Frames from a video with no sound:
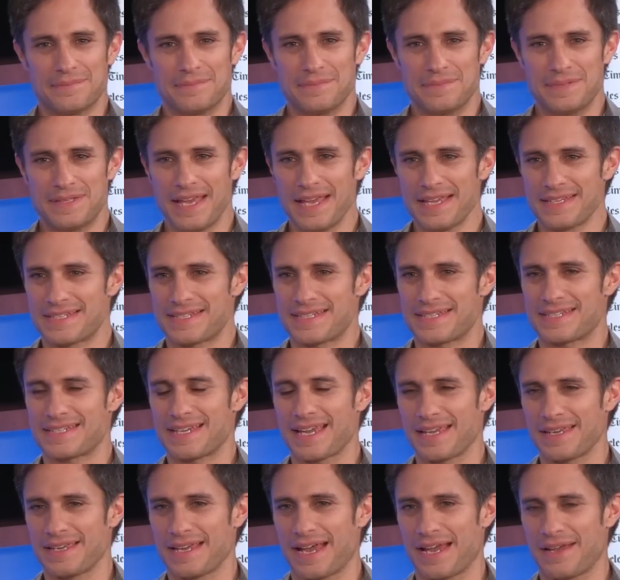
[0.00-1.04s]
Yes,
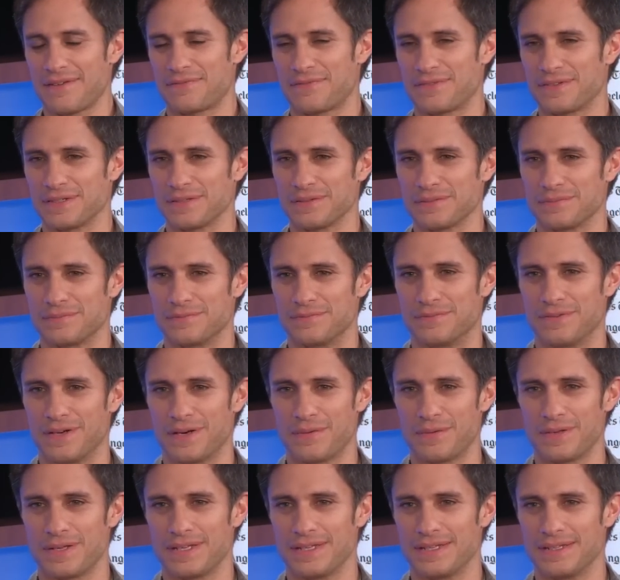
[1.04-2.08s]
I feel
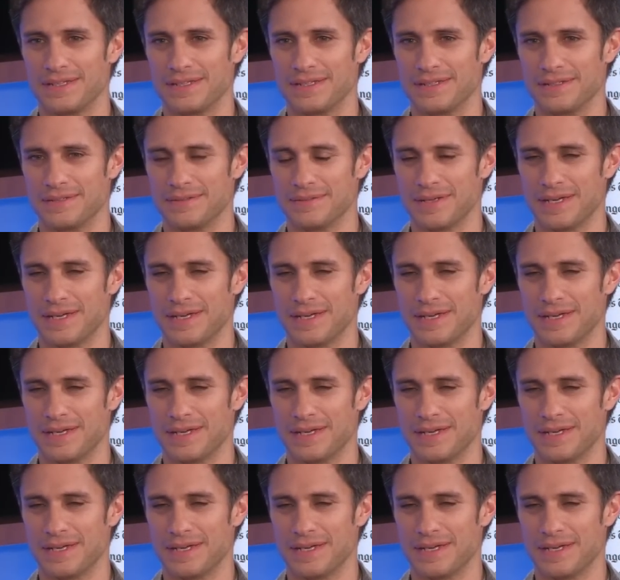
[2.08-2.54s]
very